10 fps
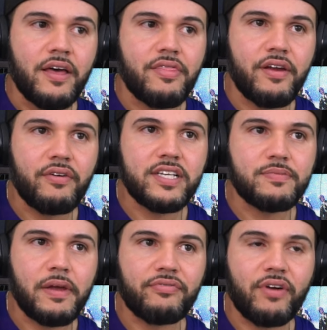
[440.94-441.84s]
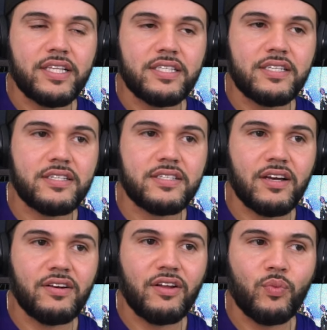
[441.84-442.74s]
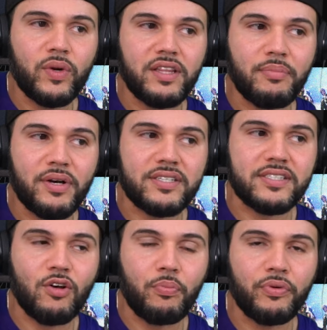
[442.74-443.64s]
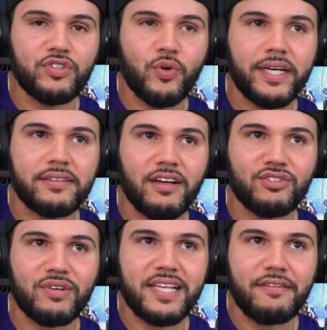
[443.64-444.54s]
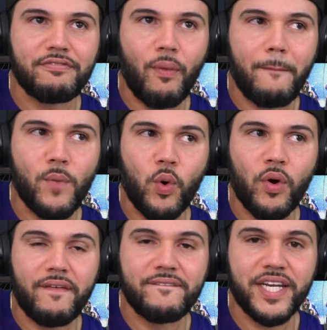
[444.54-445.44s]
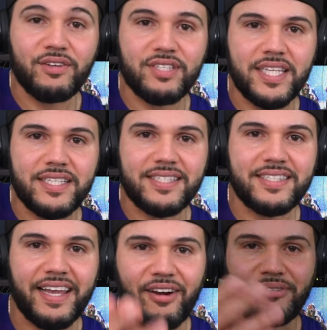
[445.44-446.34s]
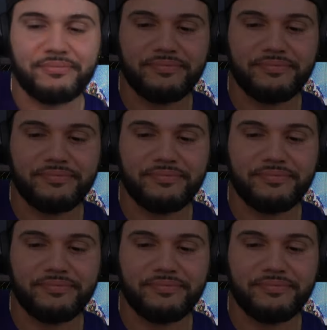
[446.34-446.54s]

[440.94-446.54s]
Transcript: There it is, my friends. Another one in the books. Hope you enjoyed it. Until next time, for more videos like these, take care.